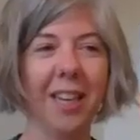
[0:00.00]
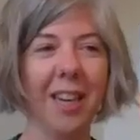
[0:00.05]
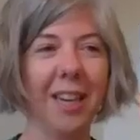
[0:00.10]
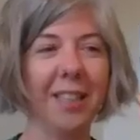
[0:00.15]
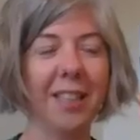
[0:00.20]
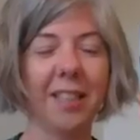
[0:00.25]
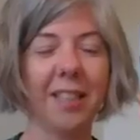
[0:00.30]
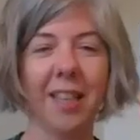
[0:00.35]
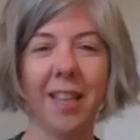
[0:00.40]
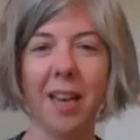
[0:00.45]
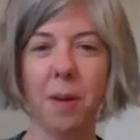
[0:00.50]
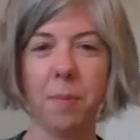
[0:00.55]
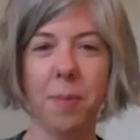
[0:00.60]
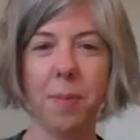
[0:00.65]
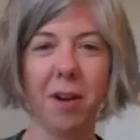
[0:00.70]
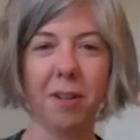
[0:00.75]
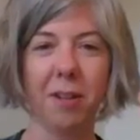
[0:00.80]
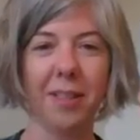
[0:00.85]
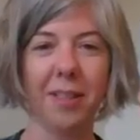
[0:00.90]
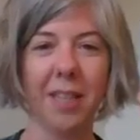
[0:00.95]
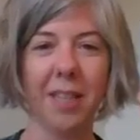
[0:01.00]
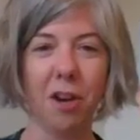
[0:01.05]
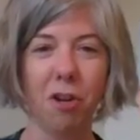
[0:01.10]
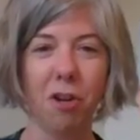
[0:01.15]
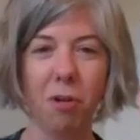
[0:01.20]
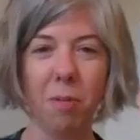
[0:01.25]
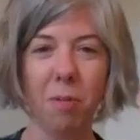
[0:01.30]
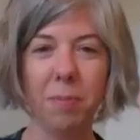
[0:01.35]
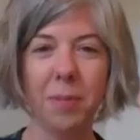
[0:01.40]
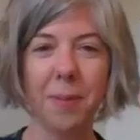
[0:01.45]
isolated parents at
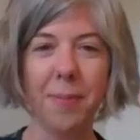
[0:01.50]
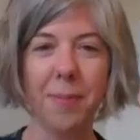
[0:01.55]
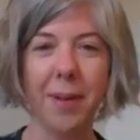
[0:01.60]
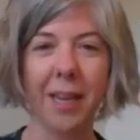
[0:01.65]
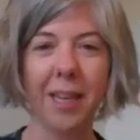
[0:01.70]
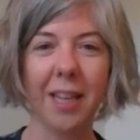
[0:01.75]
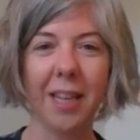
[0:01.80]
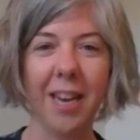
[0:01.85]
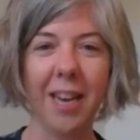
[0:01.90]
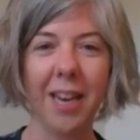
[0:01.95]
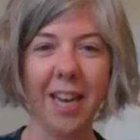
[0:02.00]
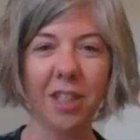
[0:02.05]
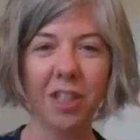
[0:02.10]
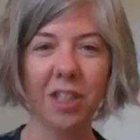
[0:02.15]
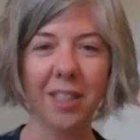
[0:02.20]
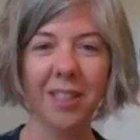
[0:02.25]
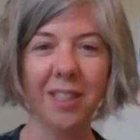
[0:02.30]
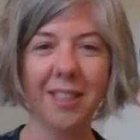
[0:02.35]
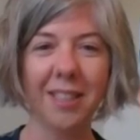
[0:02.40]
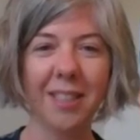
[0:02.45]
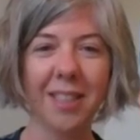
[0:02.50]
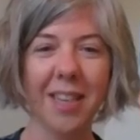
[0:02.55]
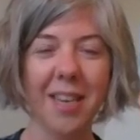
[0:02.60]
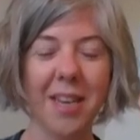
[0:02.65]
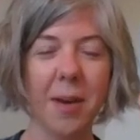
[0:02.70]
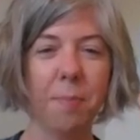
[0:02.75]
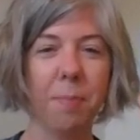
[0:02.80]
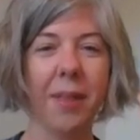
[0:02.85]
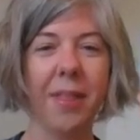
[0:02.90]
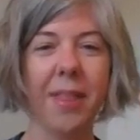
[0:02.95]
home to make connections.
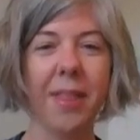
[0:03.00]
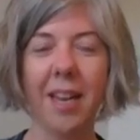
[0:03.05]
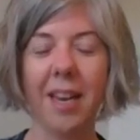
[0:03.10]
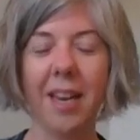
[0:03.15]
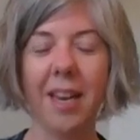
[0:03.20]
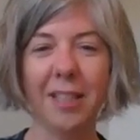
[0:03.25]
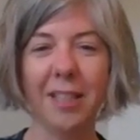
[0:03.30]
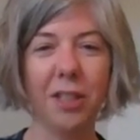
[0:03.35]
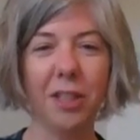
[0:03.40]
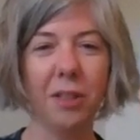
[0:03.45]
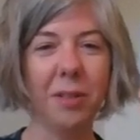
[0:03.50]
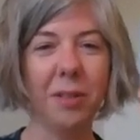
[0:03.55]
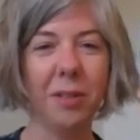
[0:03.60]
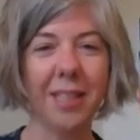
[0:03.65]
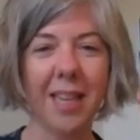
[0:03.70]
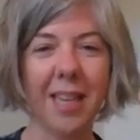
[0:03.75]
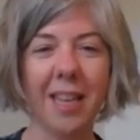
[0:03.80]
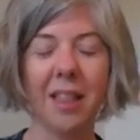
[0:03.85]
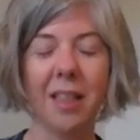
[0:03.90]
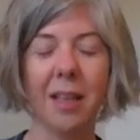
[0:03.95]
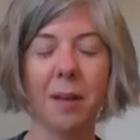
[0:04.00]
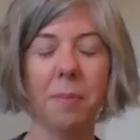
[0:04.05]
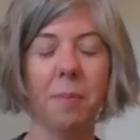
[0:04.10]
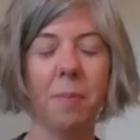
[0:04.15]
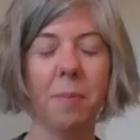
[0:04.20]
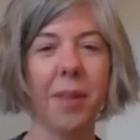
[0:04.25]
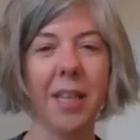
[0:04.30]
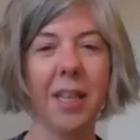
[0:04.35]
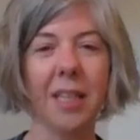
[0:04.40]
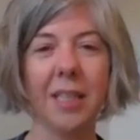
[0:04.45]
But then, as you say,
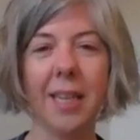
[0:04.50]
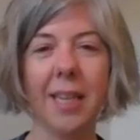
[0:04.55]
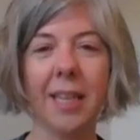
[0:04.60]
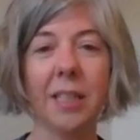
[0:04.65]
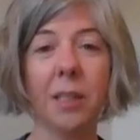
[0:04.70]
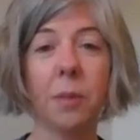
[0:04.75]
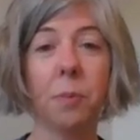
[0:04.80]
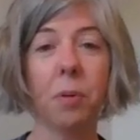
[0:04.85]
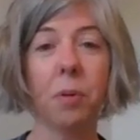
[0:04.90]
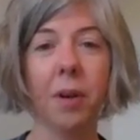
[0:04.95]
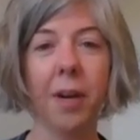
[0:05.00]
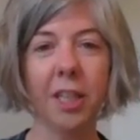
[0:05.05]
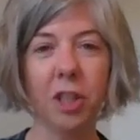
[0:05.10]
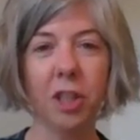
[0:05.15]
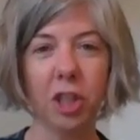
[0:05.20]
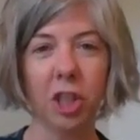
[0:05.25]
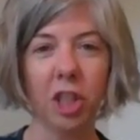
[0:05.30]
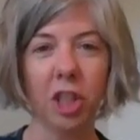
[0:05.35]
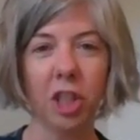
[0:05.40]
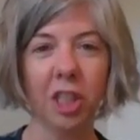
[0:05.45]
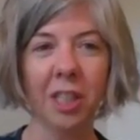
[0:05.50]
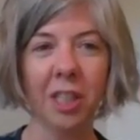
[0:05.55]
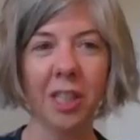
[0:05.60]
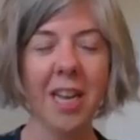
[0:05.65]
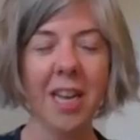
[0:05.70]
the intense pressure